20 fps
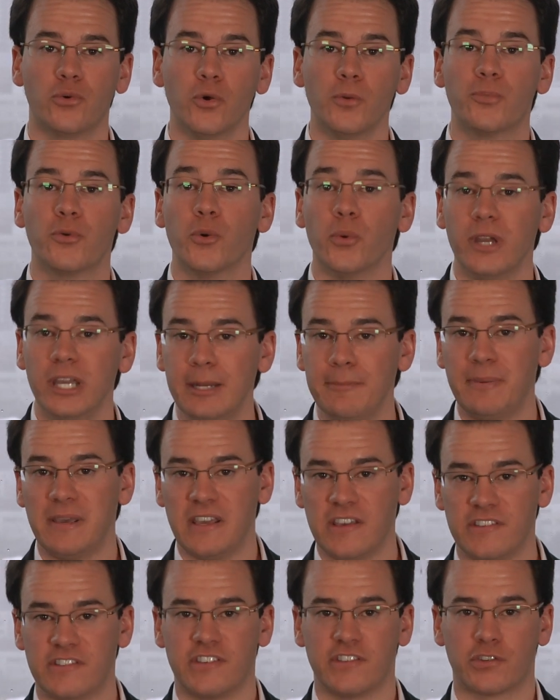group
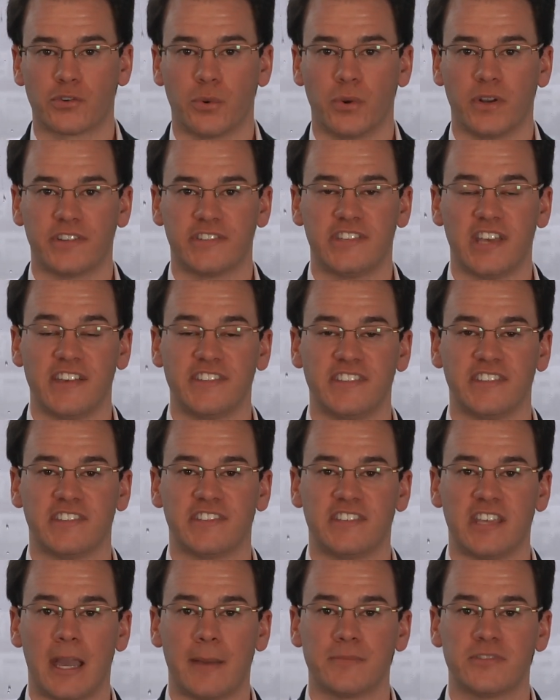Greenpeace is criticizing
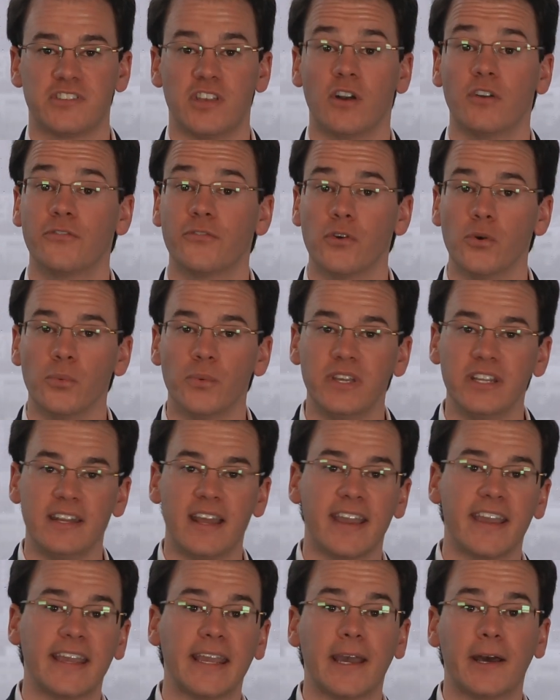Samsung for
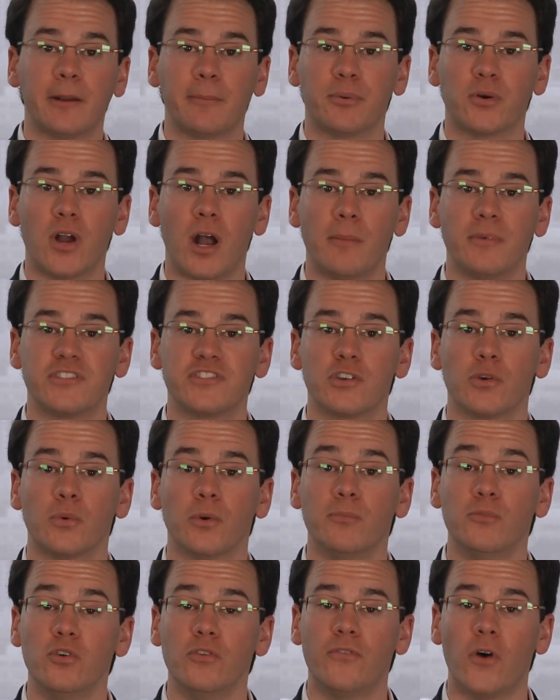reneging on a promise to
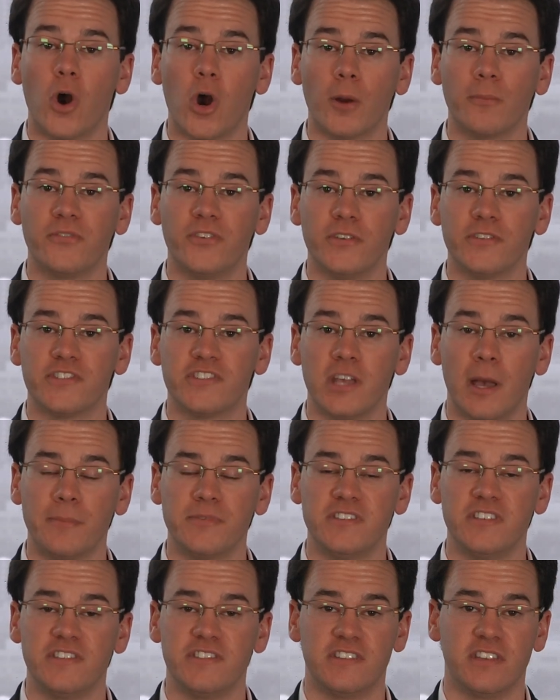remove harmful
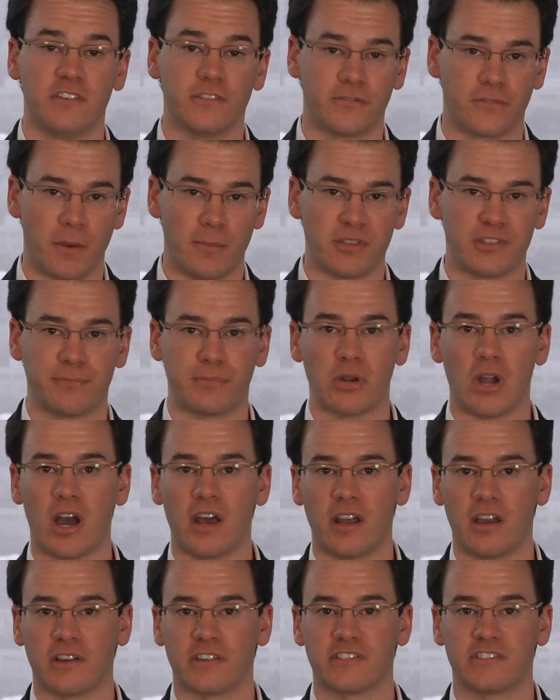substances from its
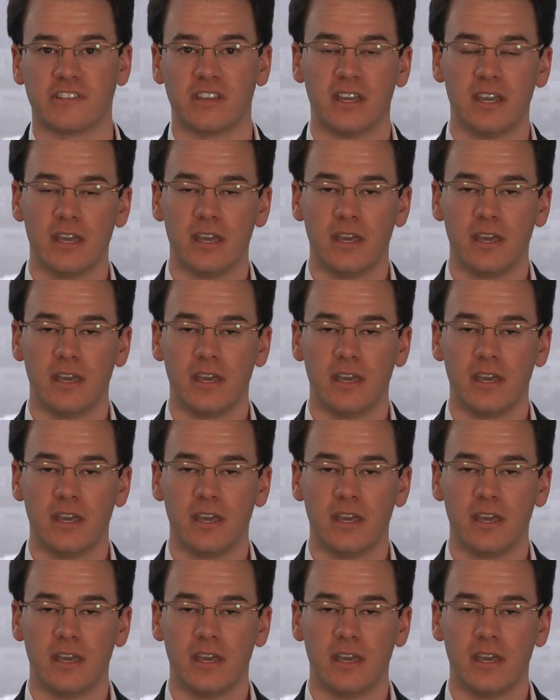products.